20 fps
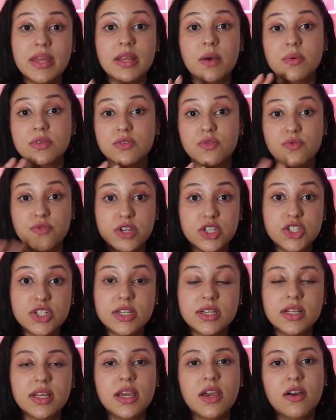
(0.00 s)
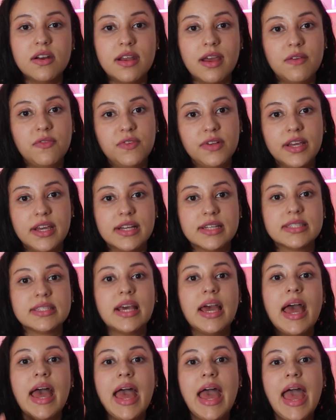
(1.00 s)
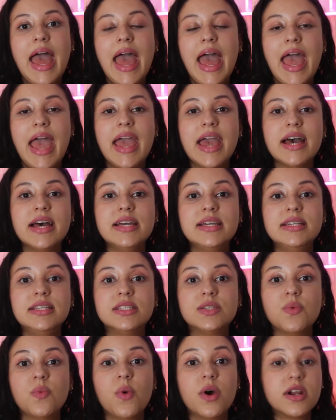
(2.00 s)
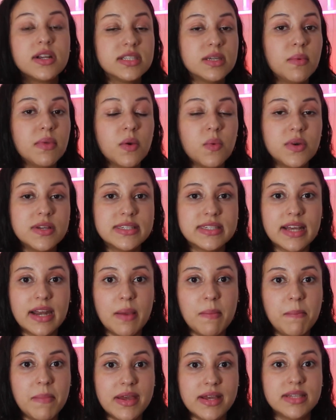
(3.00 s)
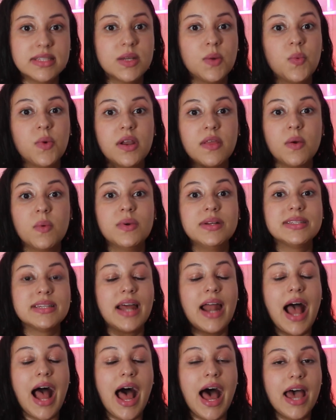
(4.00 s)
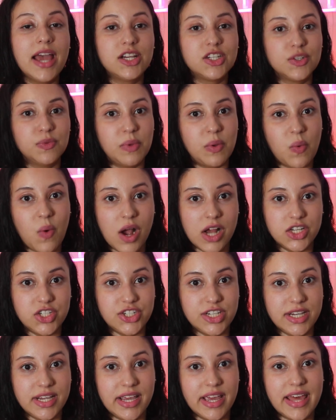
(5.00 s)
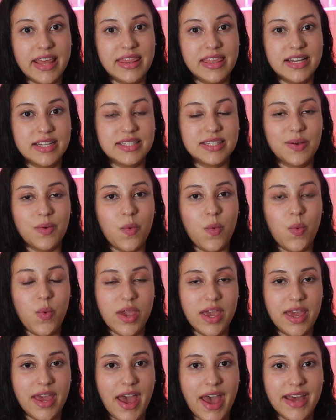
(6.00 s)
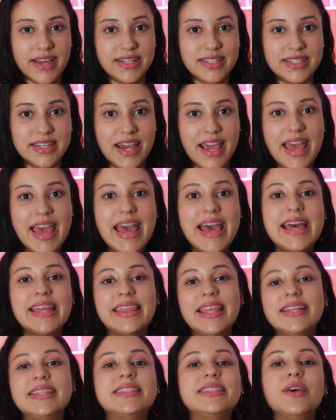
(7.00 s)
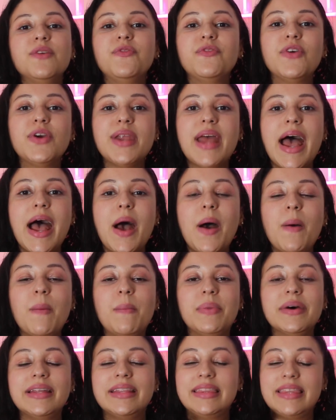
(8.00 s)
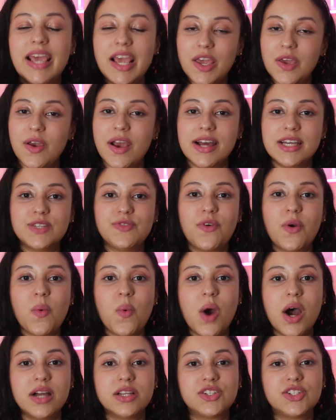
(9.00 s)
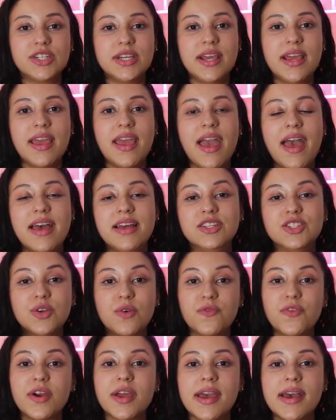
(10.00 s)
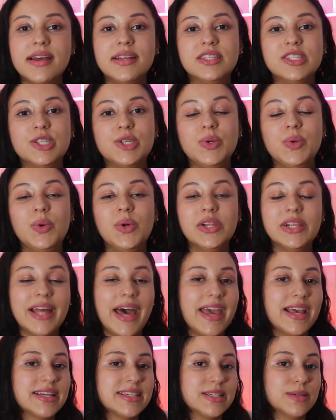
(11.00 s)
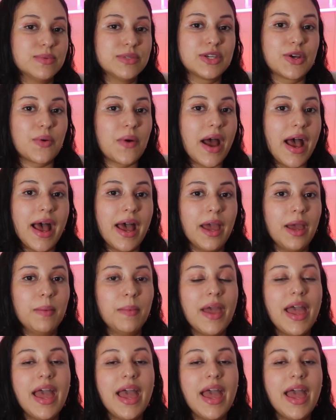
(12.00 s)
that was originally on Netflix, and what are some of the ones that I missed, and what are the ones that I should be watching this weekend. That's it for now, but thank you guys for watching, and don't forget to like, subscribe,